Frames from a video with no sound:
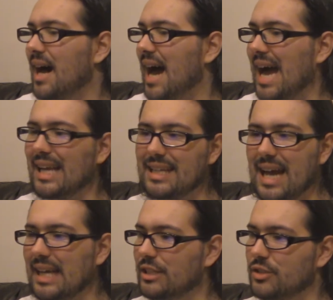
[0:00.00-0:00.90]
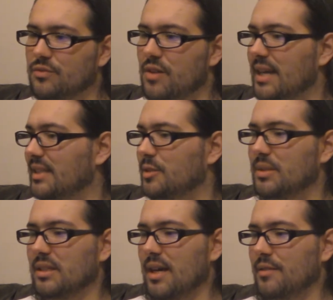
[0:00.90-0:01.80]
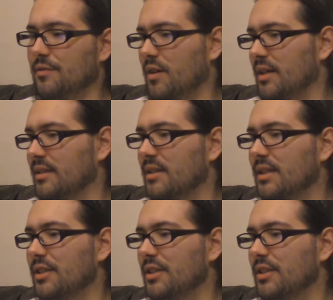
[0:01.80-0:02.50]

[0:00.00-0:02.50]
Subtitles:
I just find it to be a lot of fun.